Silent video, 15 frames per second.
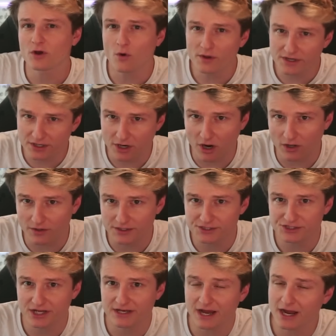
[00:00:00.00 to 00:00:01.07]
going to
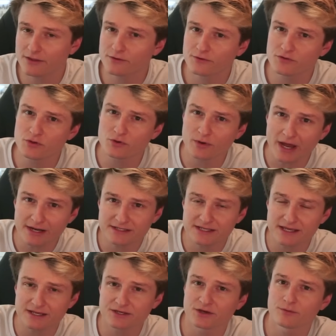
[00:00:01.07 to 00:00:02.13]
college in either the United
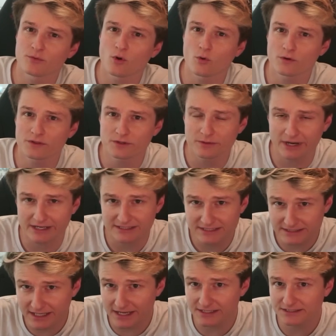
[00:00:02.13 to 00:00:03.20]
Kingdom or the United
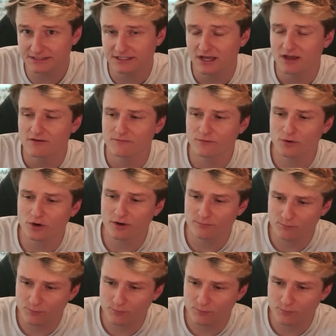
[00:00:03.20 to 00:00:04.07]
States for a